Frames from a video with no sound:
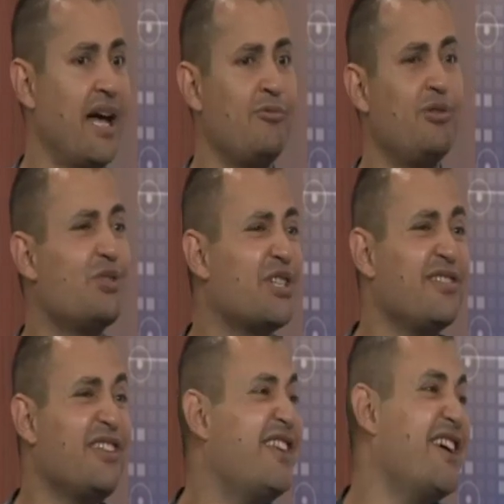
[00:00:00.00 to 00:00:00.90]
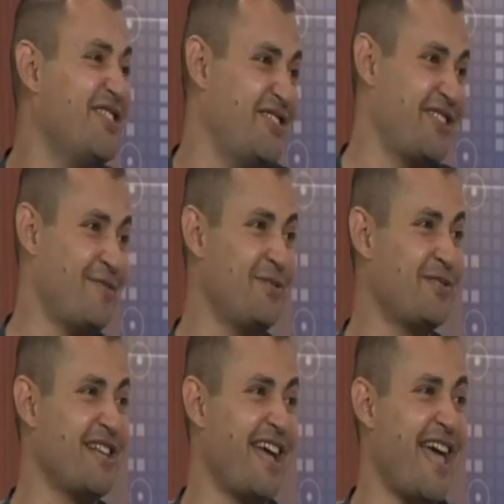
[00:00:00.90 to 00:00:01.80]
And we were still teenagers. I mean, it
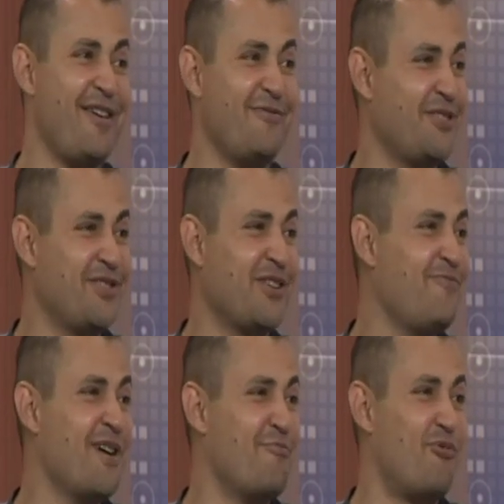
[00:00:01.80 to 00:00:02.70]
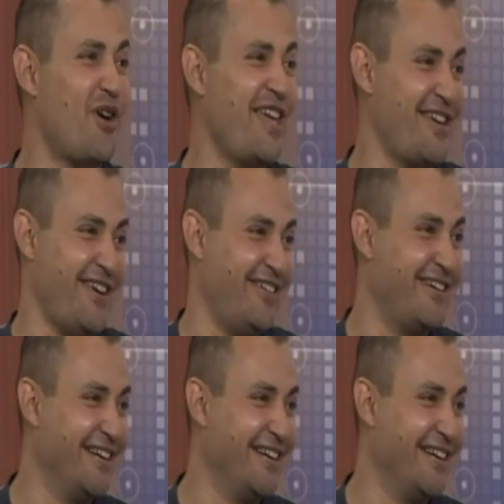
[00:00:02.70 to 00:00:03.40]
was like, hey, just give me a break here.